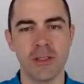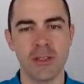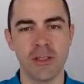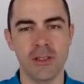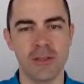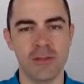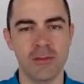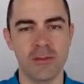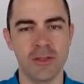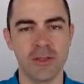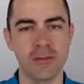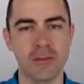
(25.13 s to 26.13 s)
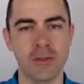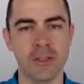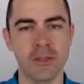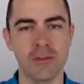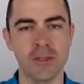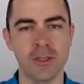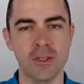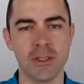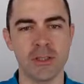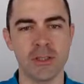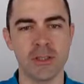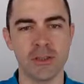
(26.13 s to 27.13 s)
For example, this one that
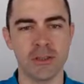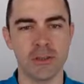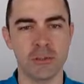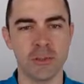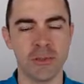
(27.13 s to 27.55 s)
it's on top of